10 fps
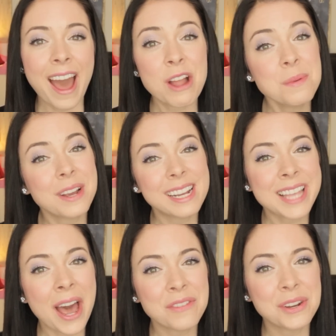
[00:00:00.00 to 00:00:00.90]
I hope you guys
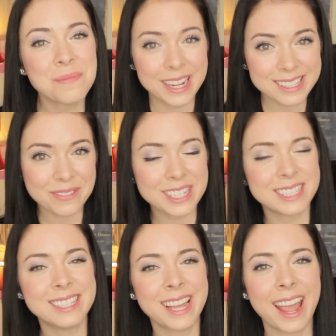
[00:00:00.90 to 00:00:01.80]
have an amazing rest
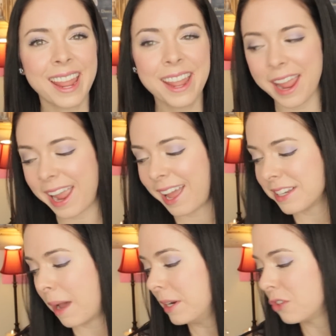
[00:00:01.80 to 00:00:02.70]
of the day,
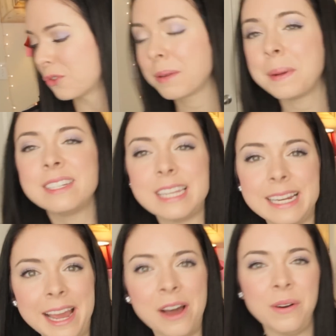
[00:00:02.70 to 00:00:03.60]
and I'm gonna drink my
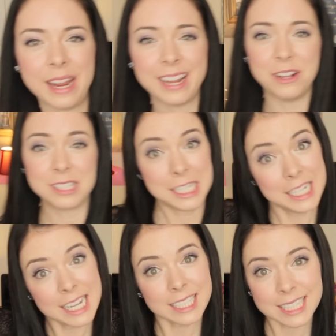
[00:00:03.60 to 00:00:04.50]
tea now, and I'll see
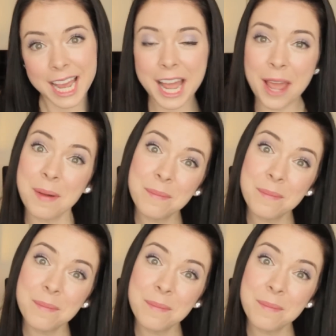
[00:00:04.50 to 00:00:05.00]
you next time.